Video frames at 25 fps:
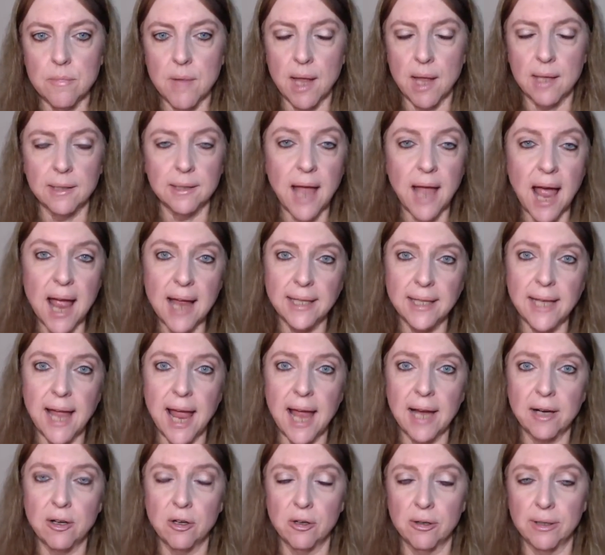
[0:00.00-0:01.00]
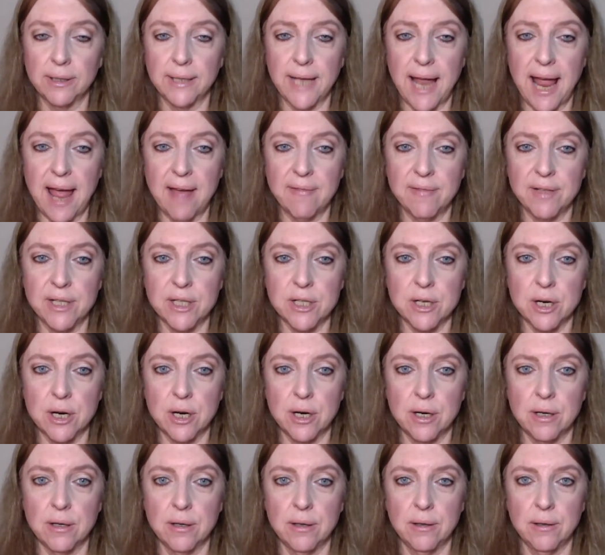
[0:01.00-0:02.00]
lilac or a
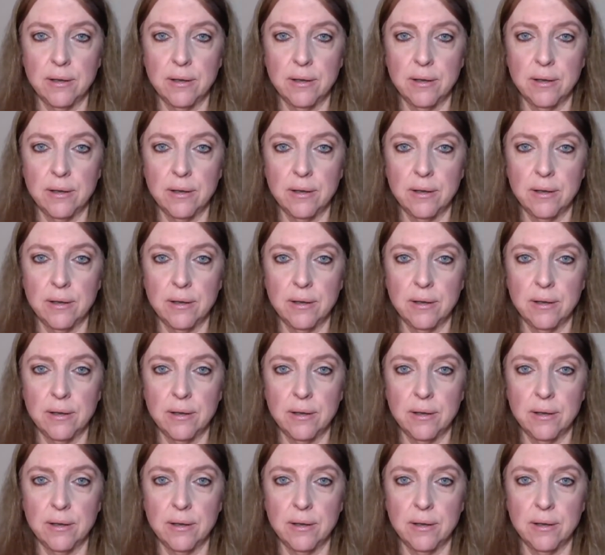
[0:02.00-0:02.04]
lavender.